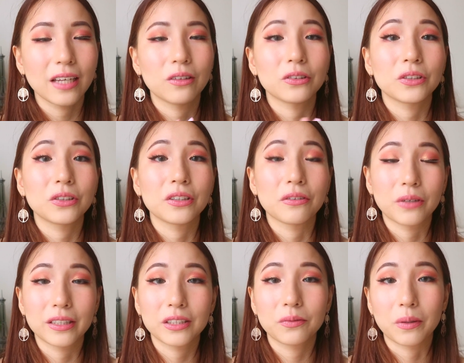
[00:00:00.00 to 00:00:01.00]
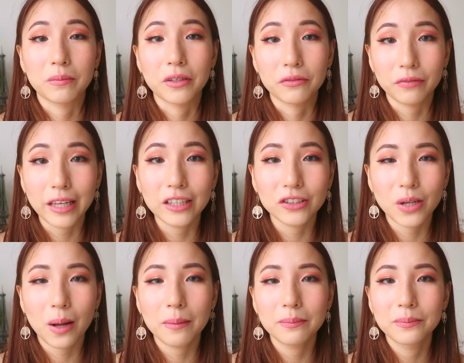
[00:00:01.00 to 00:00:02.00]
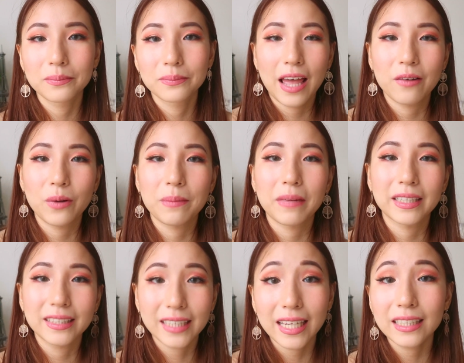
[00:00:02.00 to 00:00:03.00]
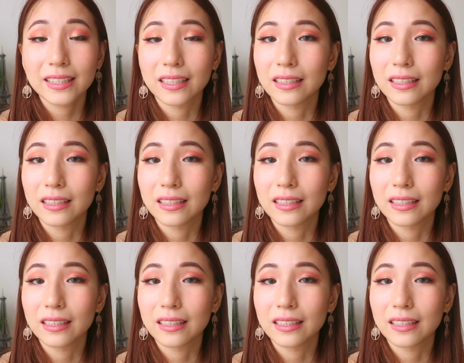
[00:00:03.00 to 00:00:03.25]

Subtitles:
and also the ones from the Face Shop. And when my skin is a